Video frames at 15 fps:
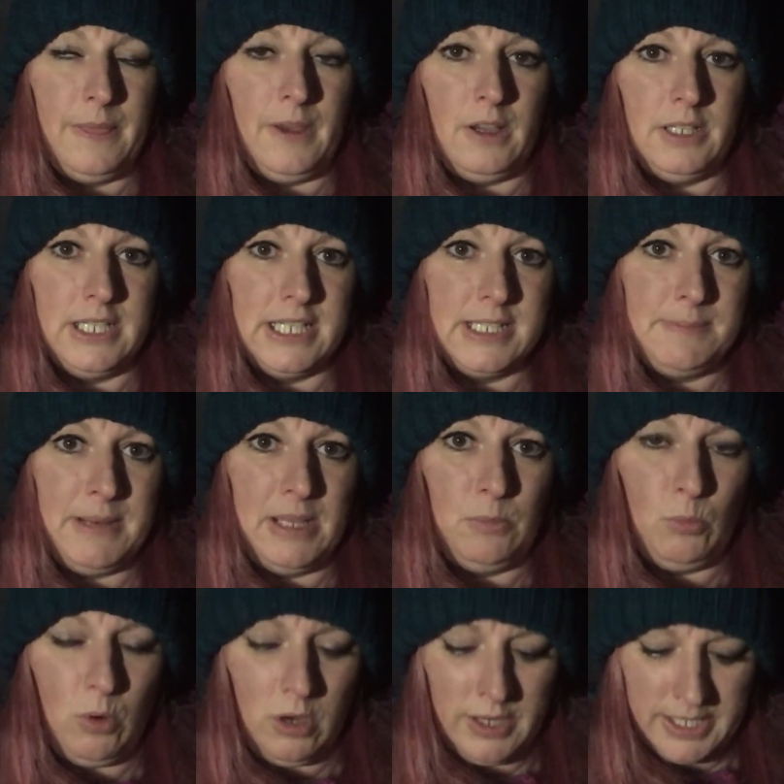I'd
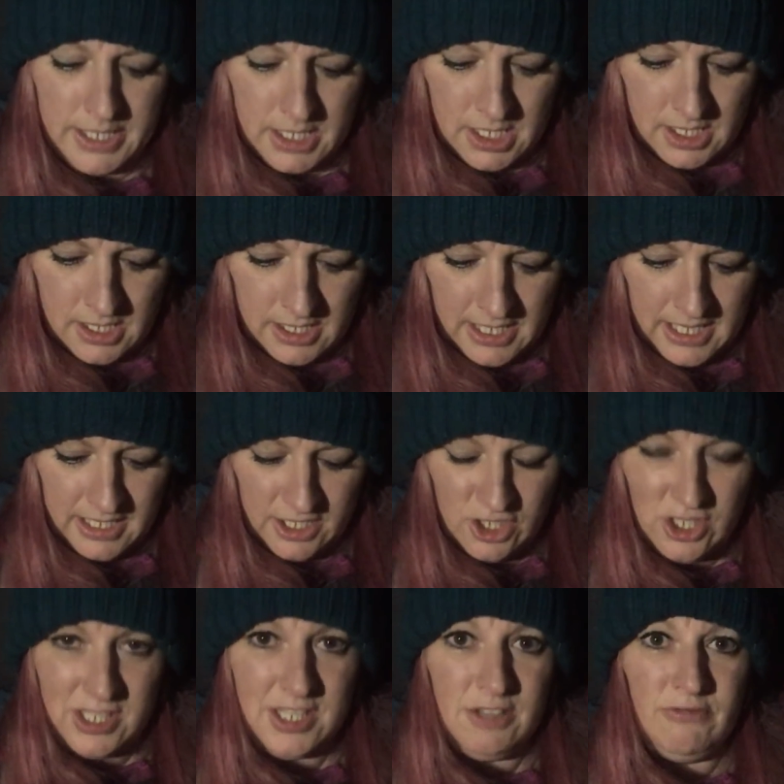explain why, and it's
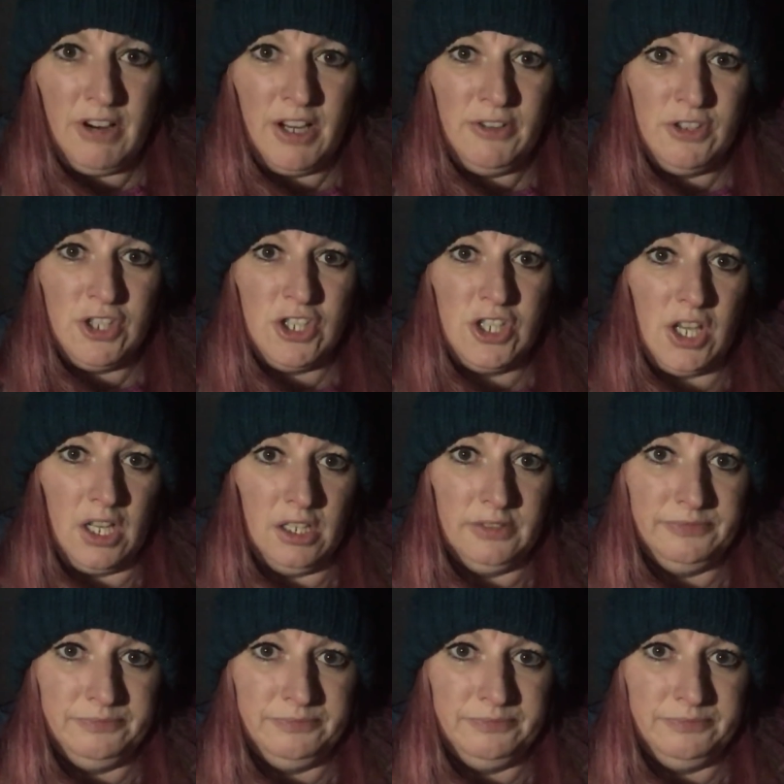just the road's shut.